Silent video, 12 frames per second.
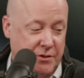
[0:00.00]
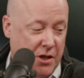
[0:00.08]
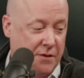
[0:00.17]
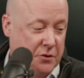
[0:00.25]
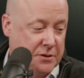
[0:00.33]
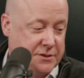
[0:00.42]
that you
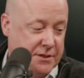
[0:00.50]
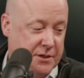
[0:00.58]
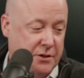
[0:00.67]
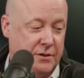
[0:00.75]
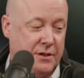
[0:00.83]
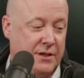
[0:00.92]
have listed
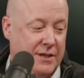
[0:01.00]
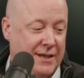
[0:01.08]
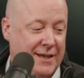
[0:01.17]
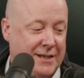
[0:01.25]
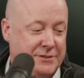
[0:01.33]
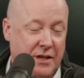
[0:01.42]
here
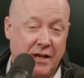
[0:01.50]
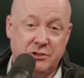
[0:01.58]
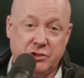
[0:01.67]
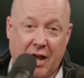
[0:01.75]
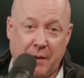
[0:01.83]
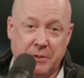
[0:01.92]
is a
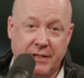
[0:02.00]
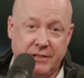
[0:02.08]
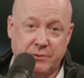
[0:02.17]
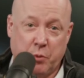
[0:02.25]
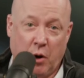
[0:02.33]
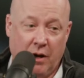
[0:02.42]

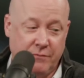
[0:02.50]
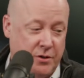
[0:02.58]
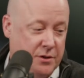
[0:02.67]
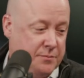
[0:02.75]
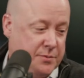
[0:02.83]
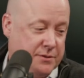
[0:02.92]
Japanese
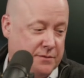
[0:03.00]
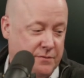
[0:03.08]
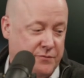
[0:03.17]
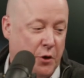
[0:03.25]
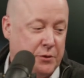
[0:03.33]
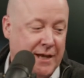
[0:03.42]
proverb
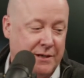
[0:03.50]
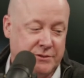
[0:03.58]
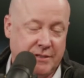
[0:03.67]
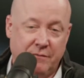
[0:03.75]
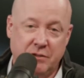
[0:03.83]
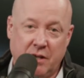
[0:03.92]
fall down
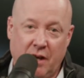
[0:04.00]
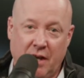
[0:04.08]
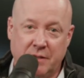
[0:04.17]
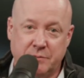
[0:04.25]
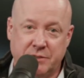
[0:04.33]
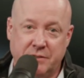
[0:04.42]
seven
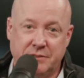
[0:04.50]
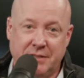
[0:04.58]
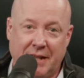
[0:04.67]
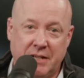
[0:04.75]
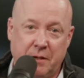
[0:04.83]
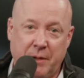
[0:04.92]
times,
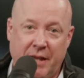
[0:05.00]
stand up